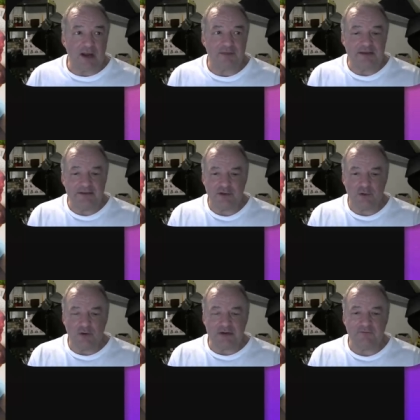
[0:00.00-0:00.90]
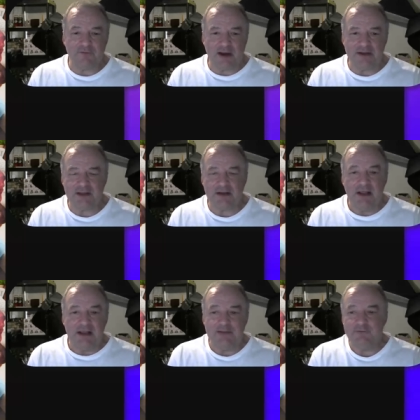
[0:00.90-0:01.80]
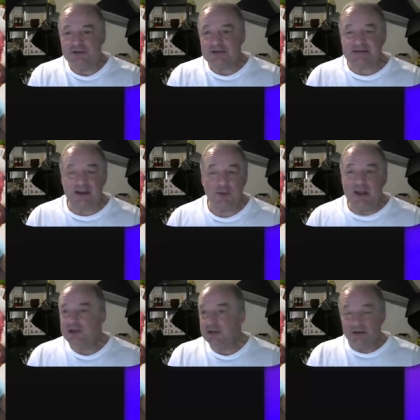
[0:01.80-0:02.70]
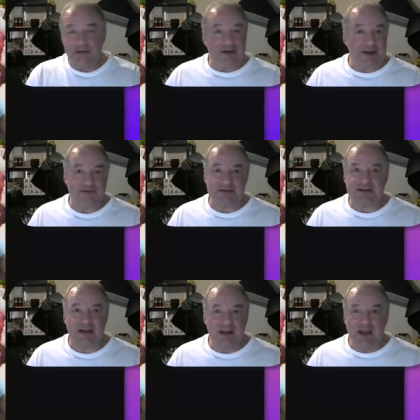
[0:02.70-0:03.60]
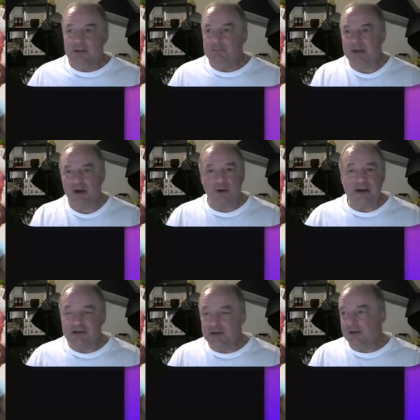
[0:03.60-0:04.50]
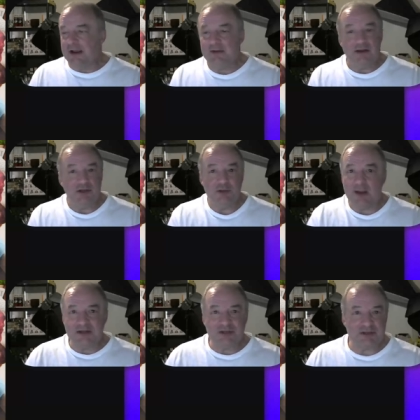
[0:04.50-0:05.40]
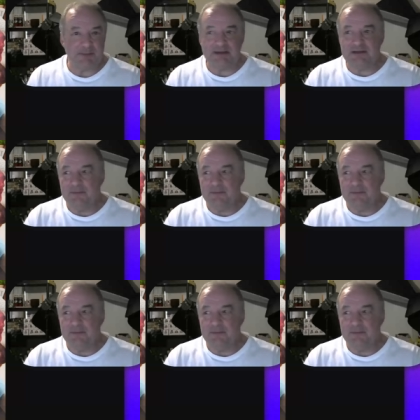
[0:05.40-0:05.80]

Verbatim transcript: I think that you're going to find that if you just say, you don't even have to say married, you might just be